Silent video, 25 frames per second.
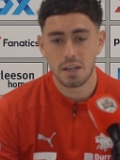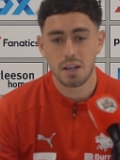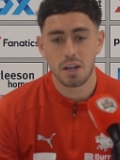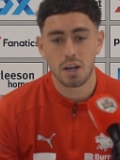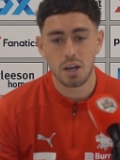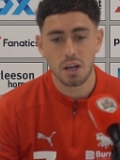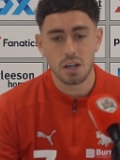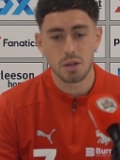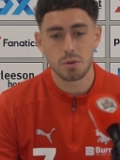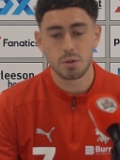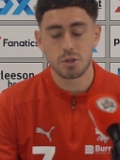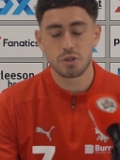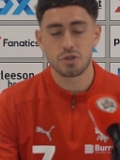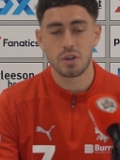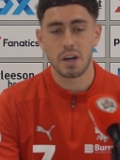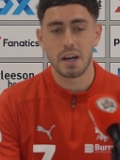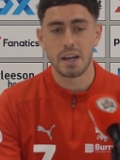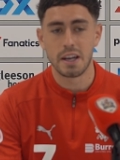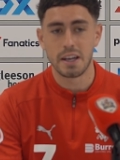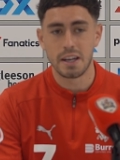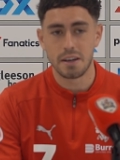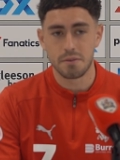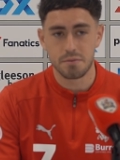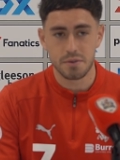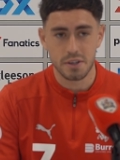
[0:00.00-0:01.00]
Like, we
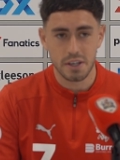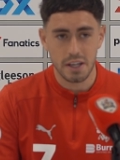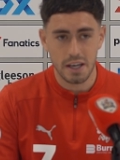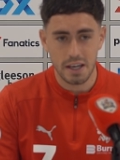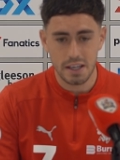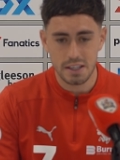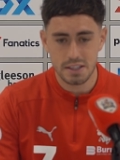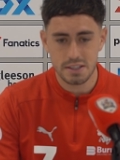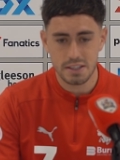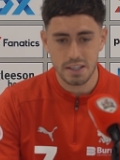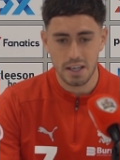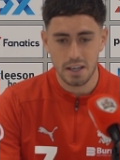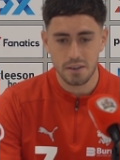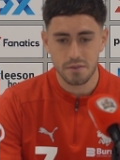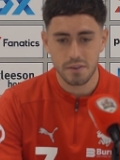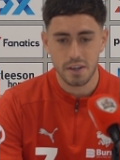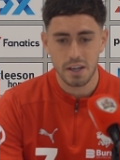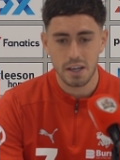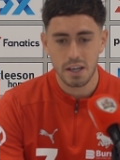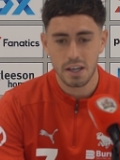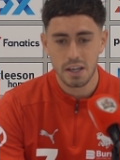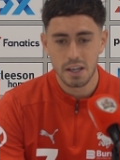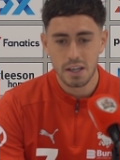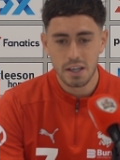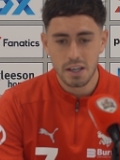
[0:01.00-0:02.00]
train every day
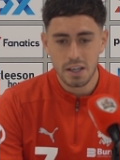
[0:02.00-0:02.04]
together